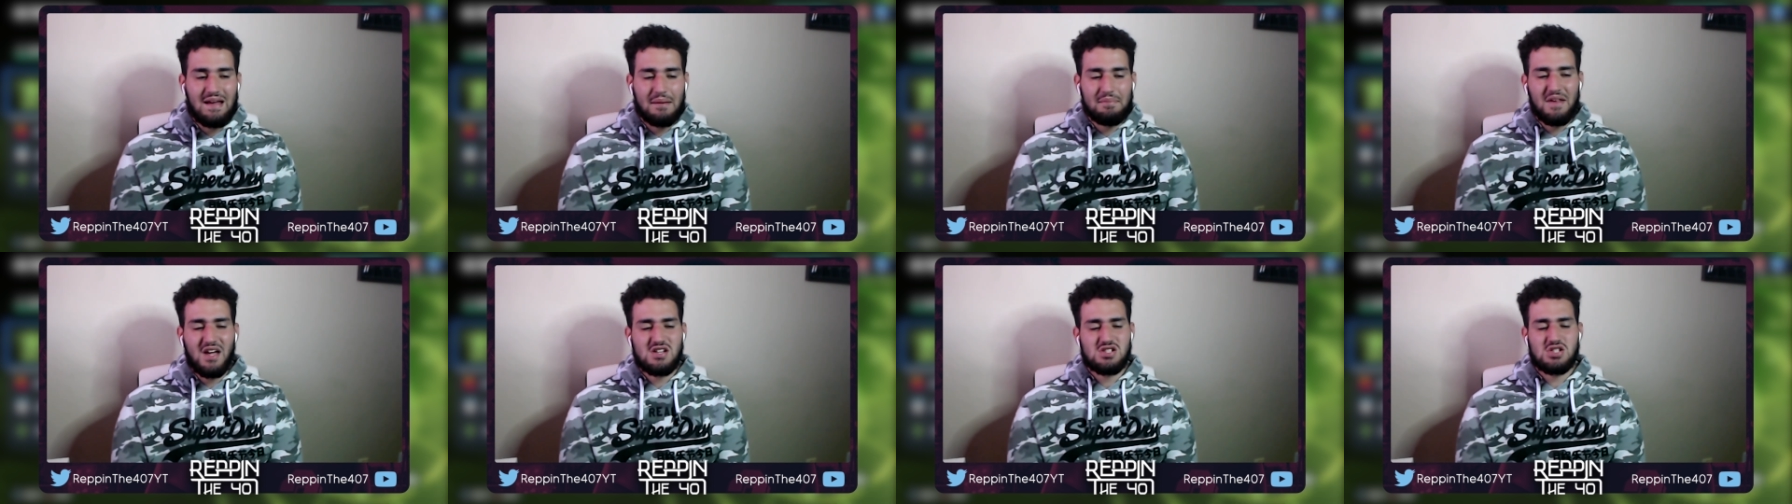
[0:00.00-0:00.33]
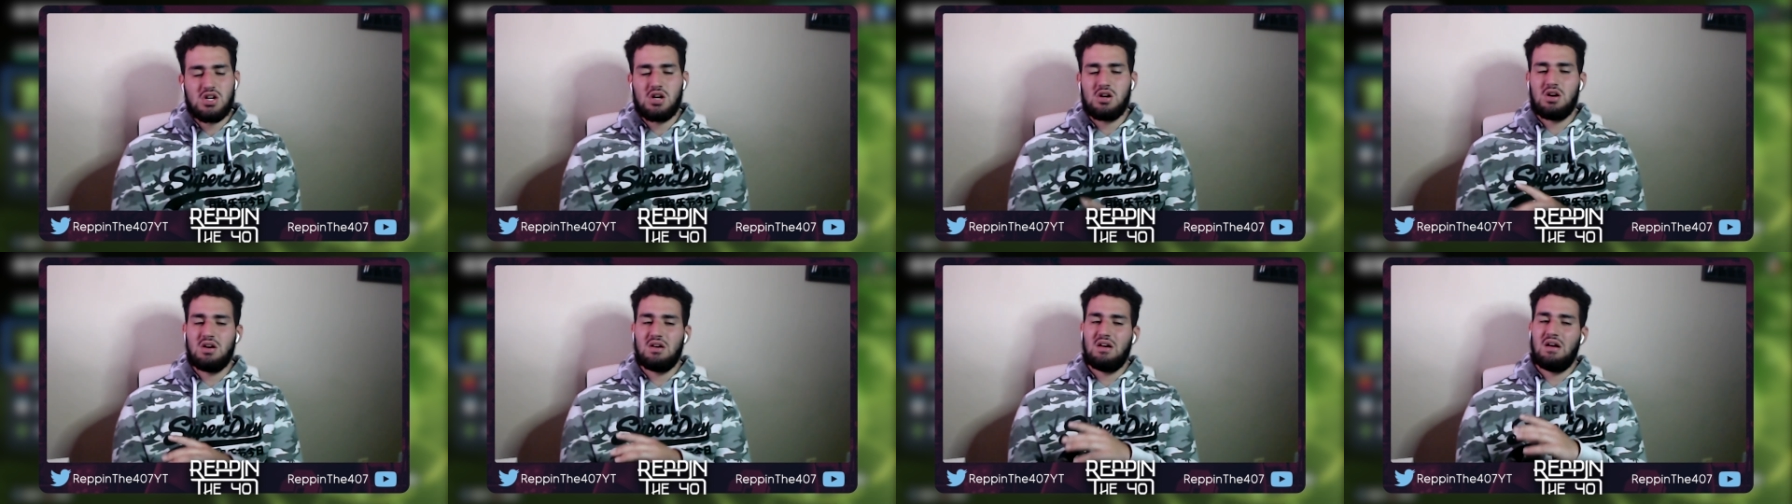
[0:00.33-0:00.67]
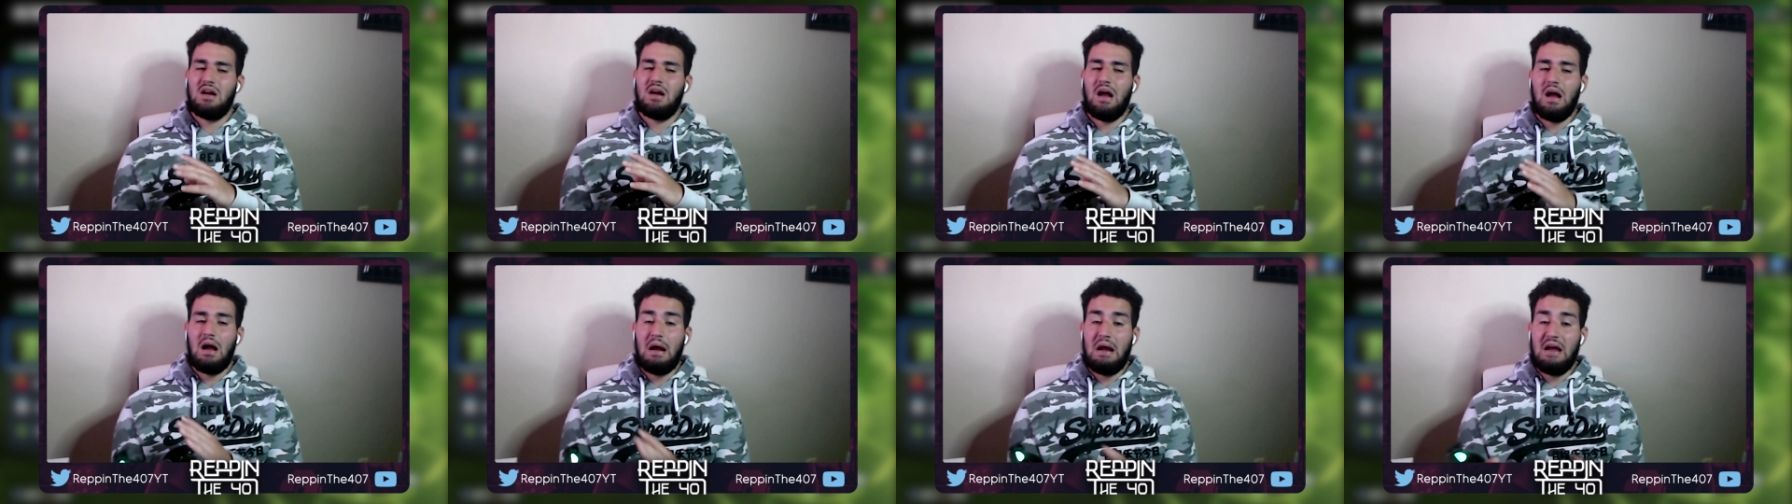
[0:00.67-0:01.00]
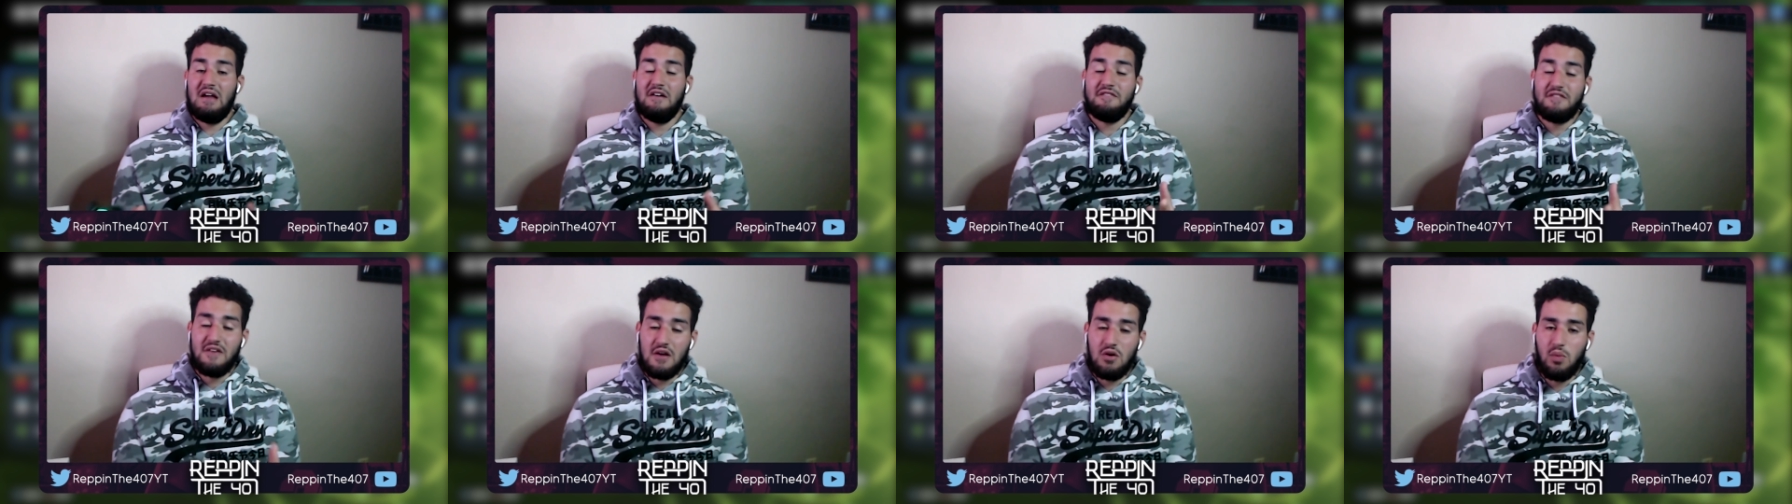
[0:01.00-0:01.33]
I'm not sure
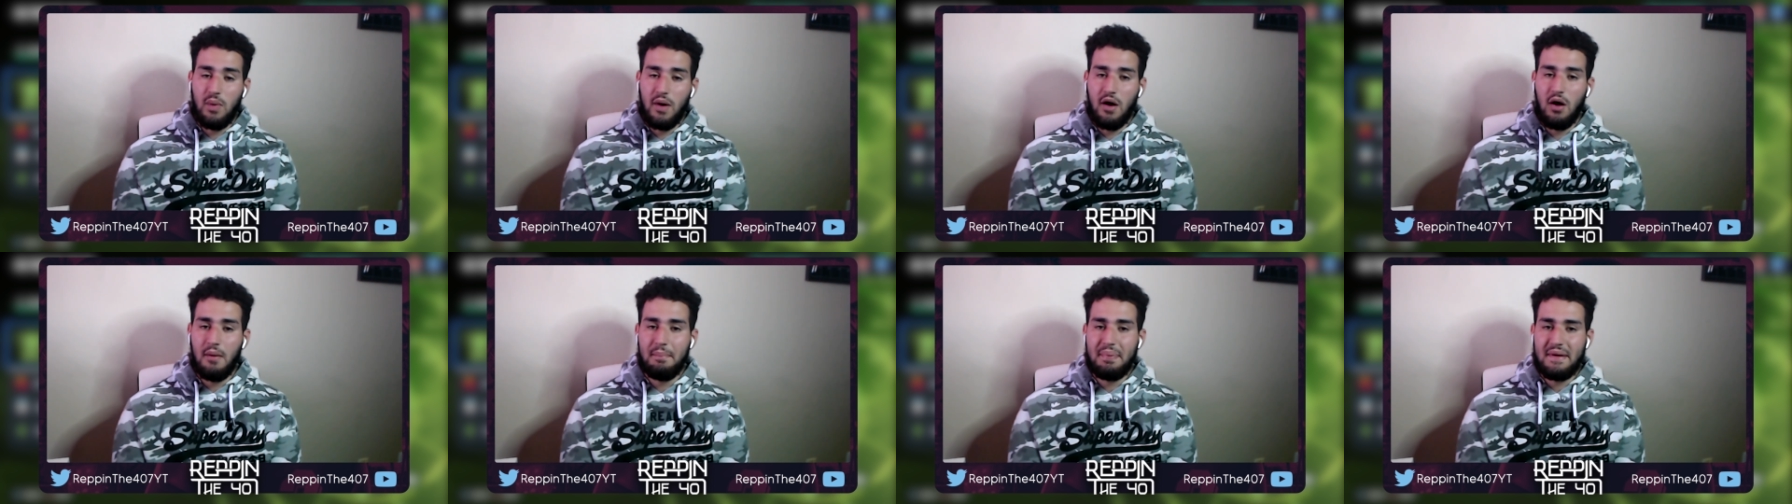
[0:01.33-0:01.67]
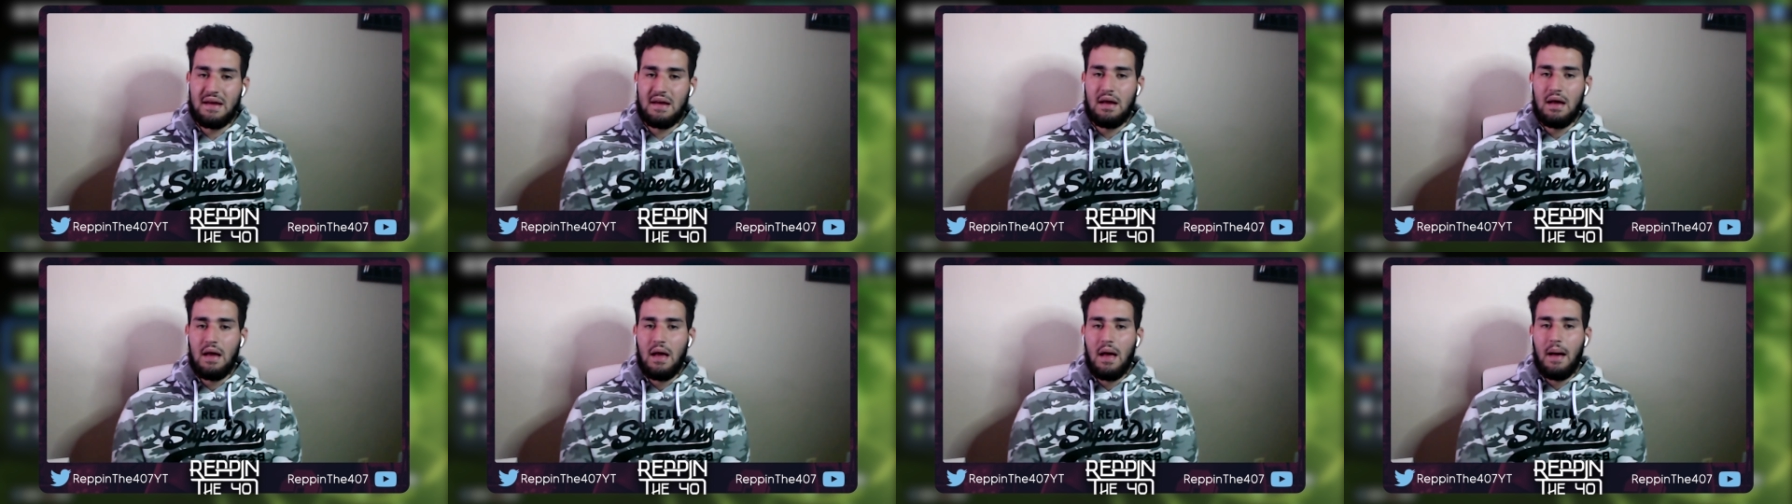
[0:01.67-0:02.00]
if he will be.